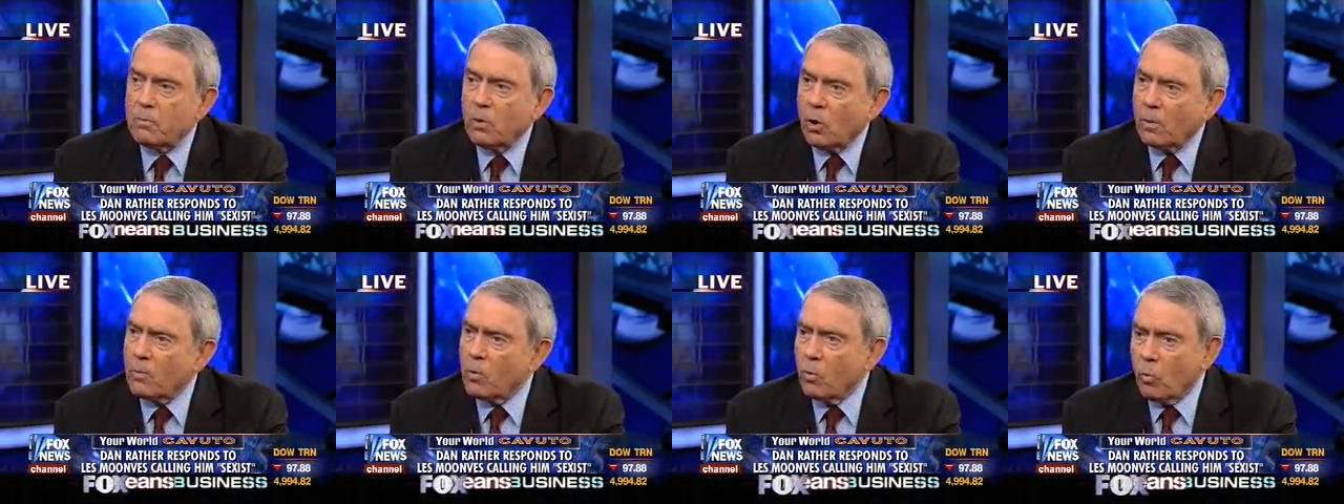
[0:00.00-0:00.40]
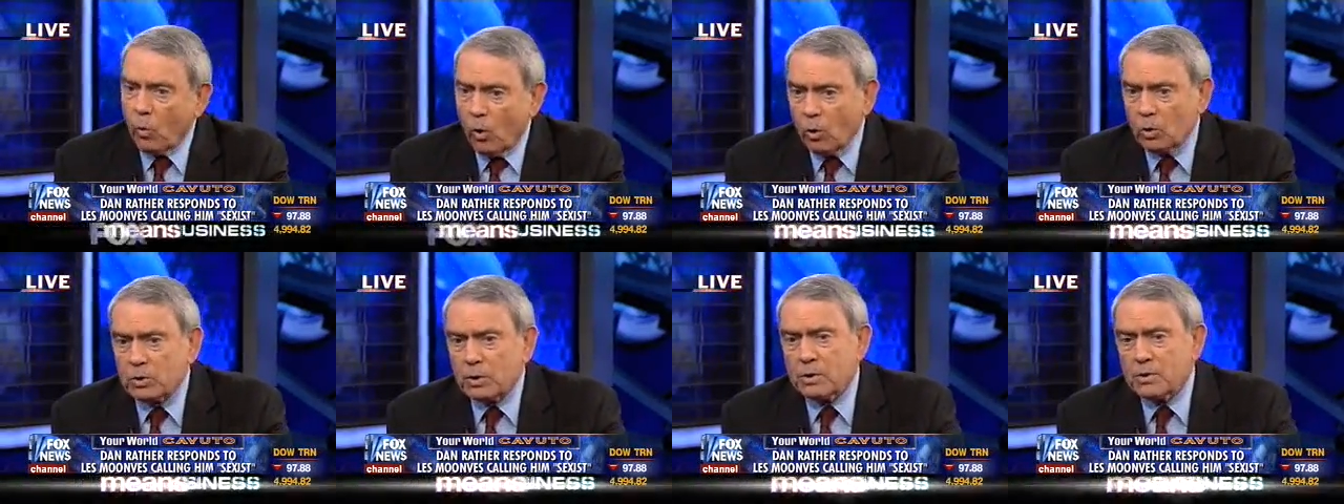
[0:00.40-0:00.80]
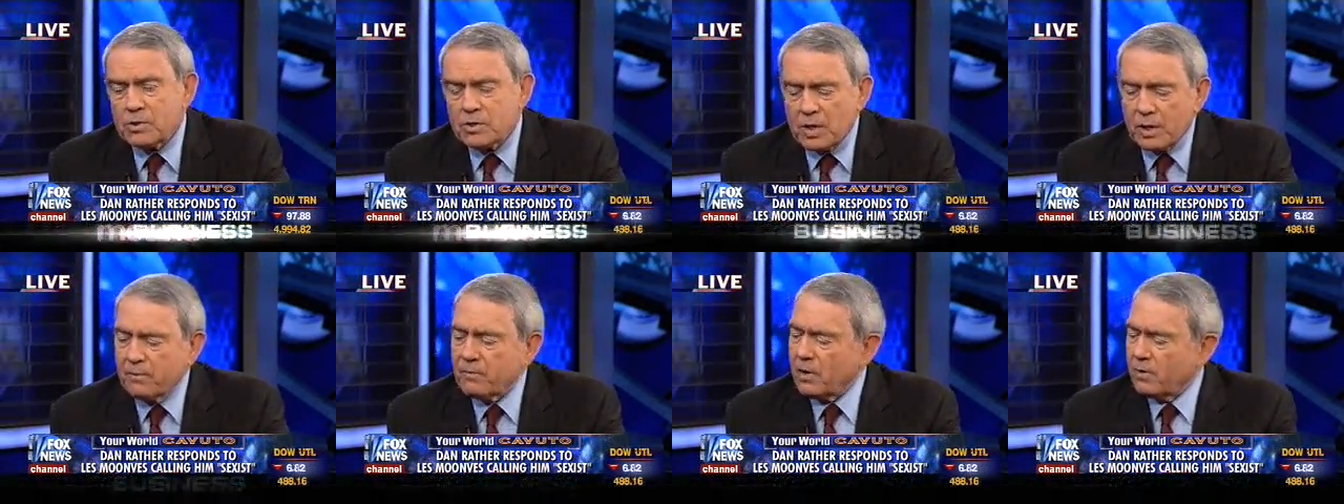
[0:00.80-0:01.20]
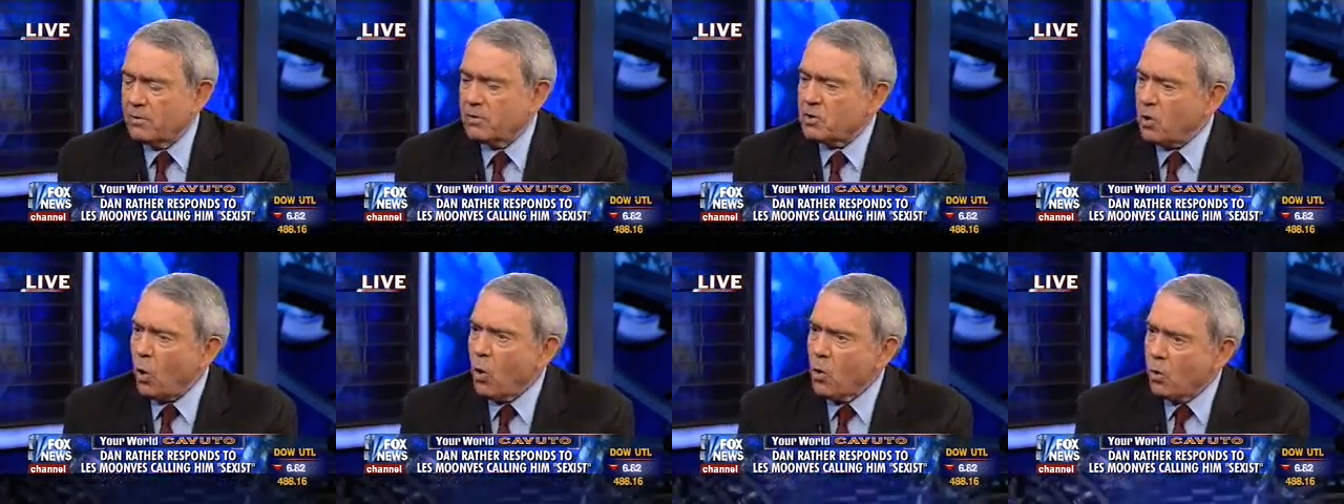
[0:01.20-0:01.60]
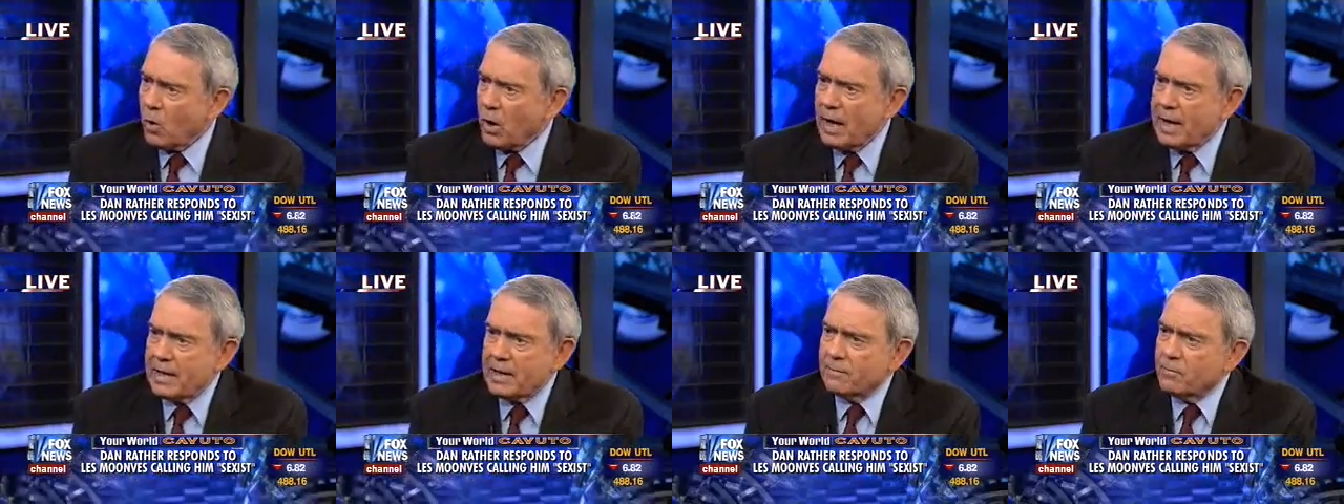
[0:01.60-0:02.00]
Barbara Walters. There's a long
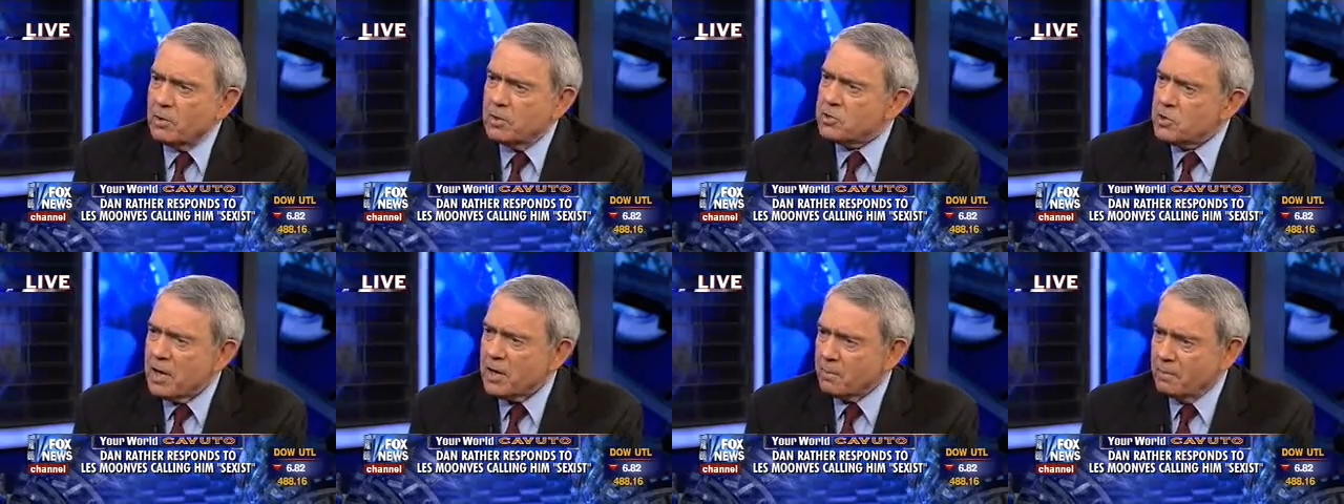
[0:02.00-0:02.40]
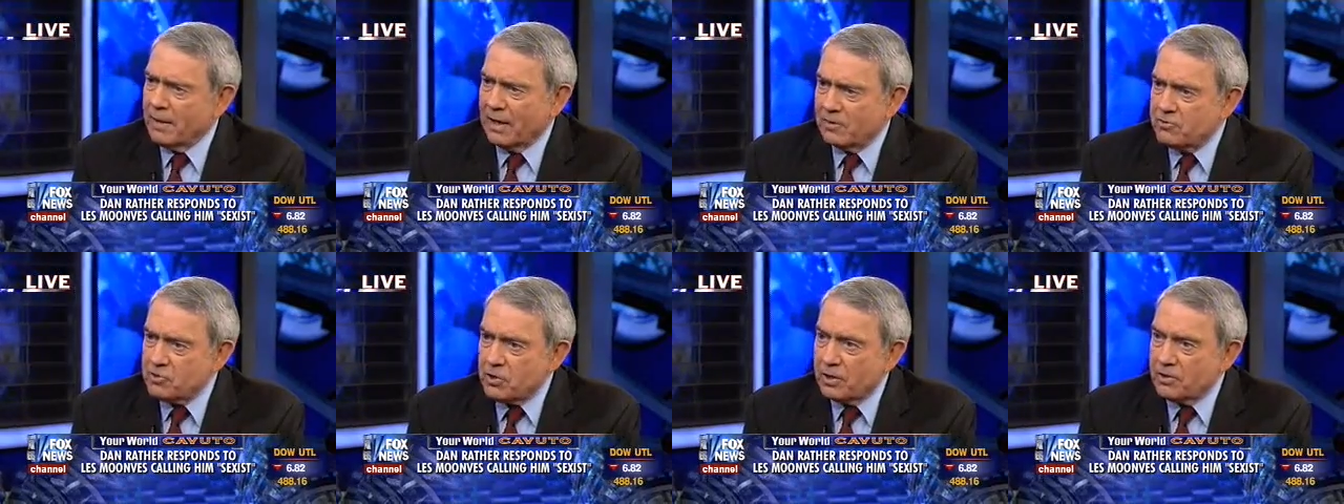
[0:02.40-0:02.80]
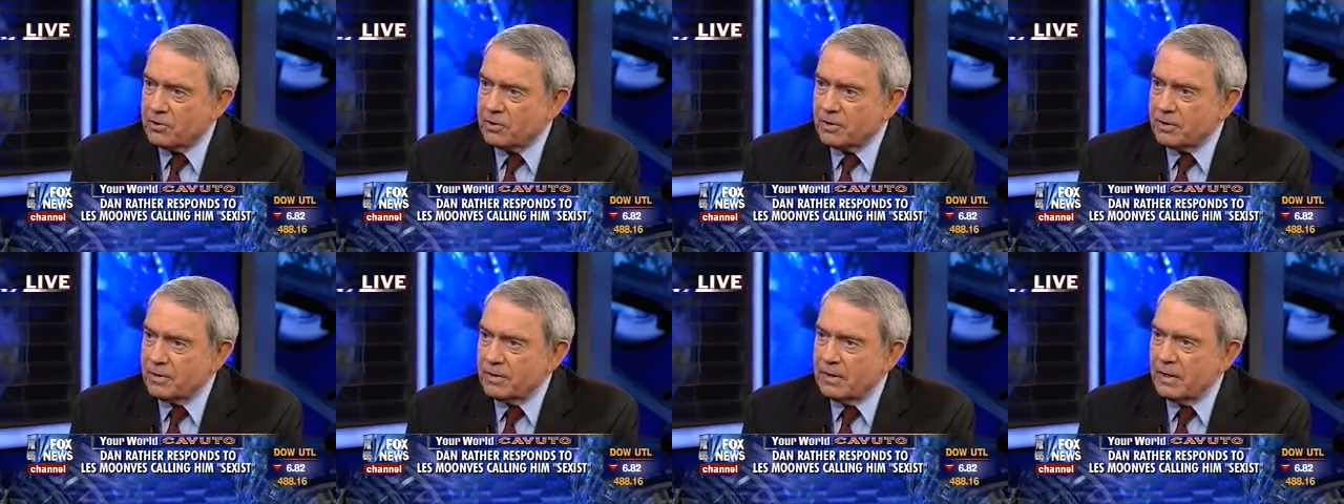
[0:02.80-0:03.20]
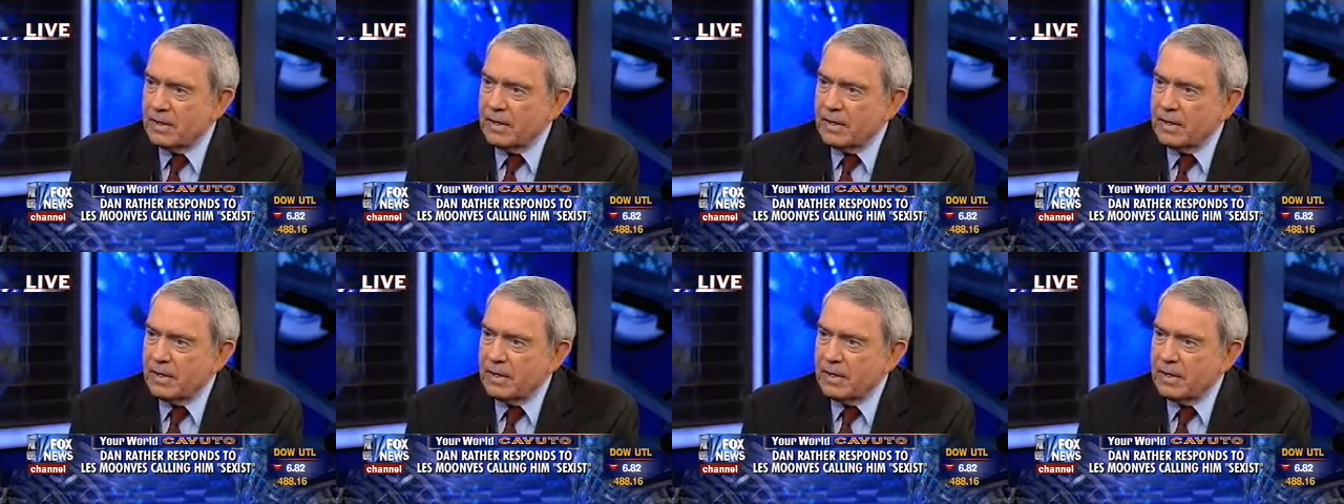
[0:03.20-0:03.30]
line of it. It's not about gender.